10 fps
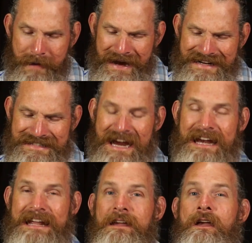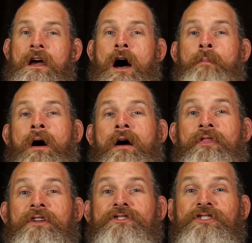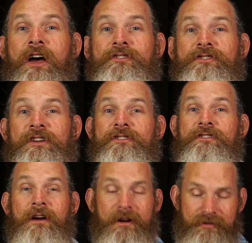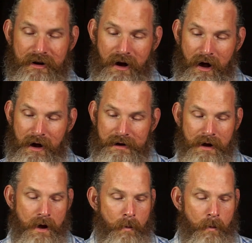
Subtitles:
meditating upon the justice of God.